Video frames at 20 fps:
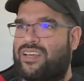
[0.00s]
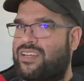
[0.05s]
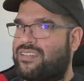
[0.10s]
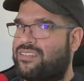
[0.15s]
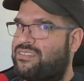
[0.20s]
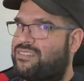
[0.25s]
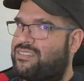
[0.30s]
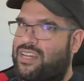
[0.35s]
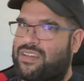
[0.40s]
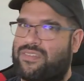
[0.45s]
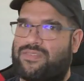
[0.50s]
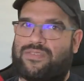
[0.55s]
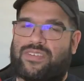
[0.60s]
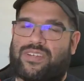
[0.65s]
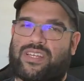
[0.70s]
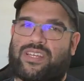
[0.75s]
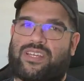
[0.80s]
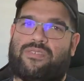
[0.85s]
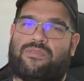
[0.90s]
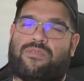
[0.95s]

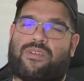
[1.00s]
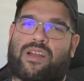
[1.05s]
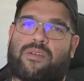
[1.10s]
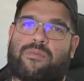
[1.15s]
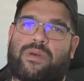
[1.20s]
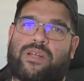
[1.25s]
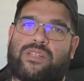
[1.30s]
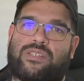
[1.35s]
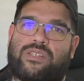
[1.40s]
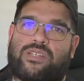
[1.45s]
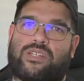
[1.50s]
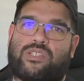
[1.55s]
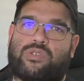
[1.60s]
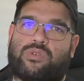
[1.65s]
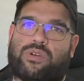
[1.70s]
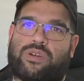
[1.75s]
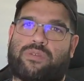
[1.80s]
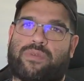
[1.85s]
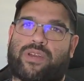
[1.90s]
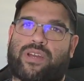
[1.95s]
definitely recommend you to
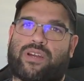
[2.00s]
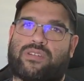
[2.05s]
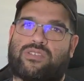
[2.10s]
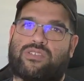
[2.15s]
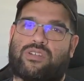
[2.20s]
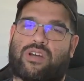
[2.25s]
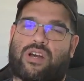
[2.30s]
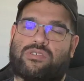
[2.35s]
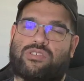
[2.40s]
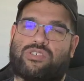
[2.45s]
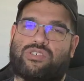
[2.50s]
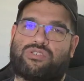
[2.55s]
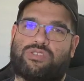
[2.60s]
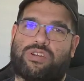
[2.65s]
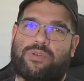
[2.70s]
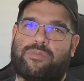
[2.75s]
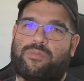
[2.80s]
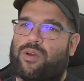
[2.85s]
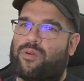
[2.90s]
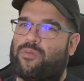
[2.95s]
join me on
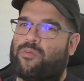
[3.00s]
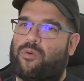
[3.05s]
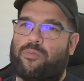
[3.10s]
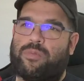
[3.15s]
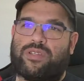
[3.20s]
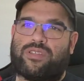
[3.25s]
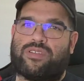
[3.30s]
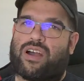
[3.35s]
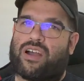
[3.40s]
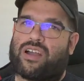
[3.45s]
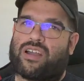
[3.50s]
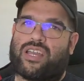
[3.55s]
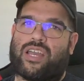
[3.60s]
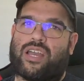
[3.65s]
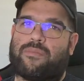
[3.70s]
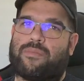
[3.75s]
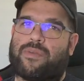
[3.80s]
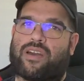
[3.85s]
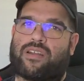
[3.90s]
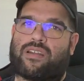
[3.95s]
stream, and we'll be talking
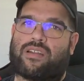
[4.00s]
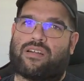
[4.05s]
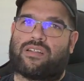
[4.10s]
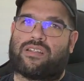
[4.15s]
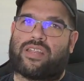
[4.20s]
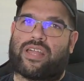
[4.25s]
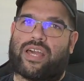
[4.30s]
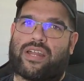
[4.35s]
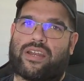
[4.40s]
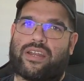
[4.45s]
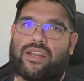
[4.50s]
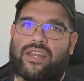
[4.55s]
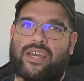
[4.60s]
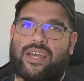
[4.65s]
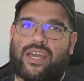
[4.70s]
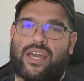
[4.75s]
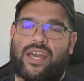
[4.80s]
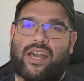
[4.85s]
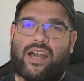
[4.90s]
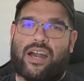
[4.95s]
about all of that.
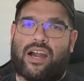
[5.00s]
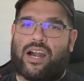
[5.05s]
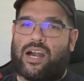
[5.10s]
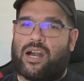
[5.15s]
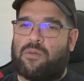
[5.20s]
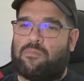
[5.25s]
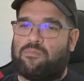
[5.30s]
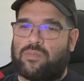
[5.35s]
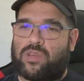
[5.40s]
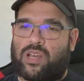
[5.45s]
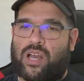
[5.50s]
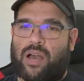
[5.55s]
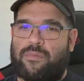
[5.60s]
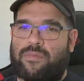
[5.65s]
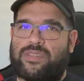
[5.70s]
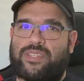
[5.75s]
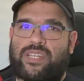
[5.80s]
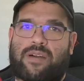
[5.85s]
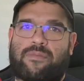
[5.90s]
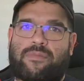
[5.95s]

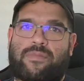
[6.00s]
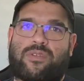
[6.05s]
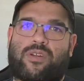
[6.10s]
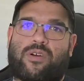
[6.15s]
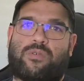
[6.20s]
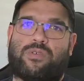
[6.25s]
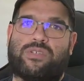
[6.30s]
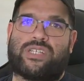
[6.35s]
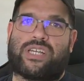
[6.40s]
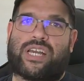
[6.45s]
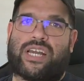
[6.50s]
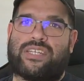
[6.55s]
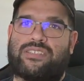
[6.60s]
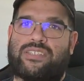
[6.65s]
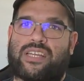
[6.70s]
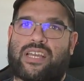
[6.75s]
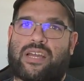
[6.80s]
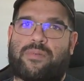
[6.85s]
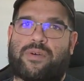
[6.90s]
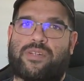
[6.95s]
Comment down below what you guys
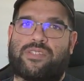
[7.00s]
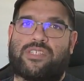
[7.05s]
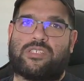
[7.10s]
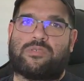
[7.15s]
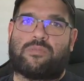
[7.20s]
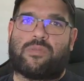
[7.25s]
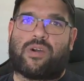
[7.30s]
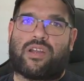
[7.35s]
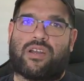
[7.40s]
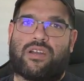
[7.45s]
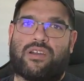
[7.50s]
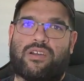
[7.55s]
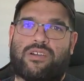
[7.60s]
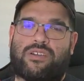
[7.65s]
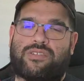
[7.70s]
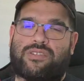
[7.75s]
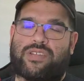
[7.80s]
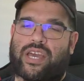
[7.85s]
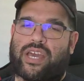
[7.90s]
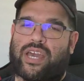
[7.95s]
think about these
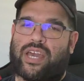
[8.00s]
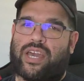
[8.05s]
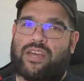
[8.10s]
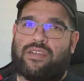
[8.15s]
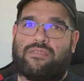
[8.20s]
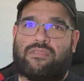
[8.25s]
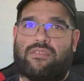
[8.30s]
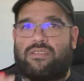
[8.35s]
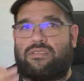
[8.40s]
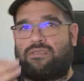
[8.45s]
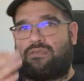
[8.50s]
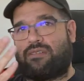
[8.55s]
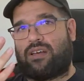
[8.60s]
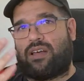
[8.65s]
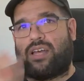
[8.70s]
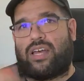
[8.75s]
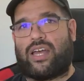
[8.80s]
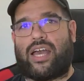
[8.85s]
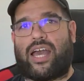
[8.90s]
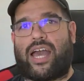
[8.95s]
monitors, and
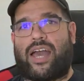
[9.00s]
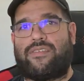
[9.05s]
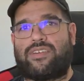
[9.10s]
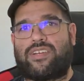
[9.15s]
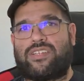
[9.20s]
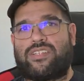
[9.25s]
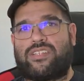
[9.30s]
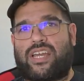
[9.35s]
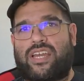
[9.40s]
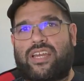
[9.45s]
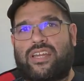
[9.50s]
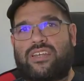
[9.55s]
have a good day.